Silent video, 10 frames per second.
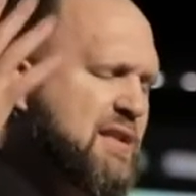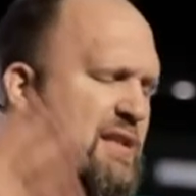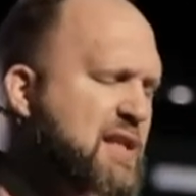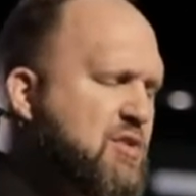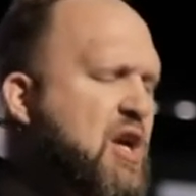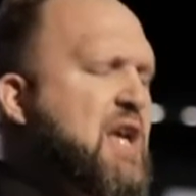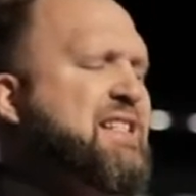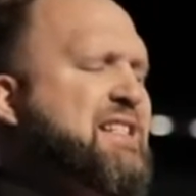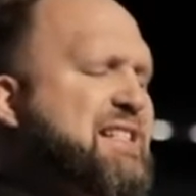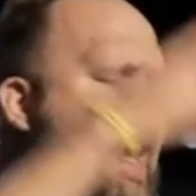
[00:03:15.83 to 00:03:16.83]
as he was
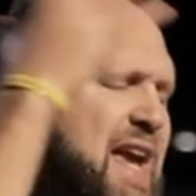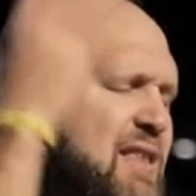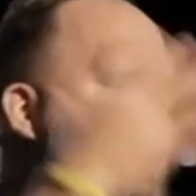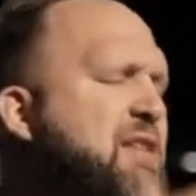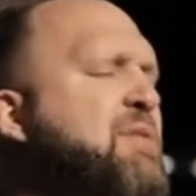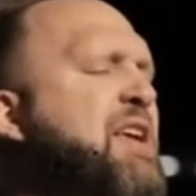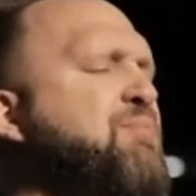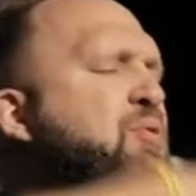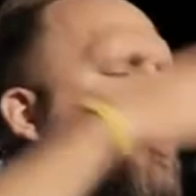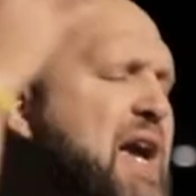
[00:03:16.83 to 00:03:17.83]
saying this and
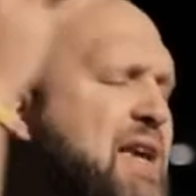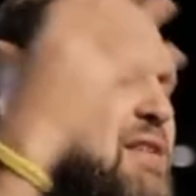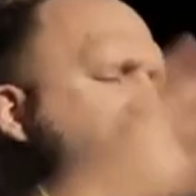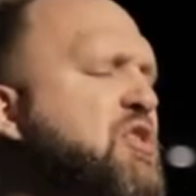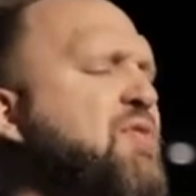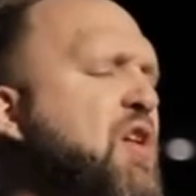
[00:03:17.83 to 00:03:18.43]
praying this to you, Father, you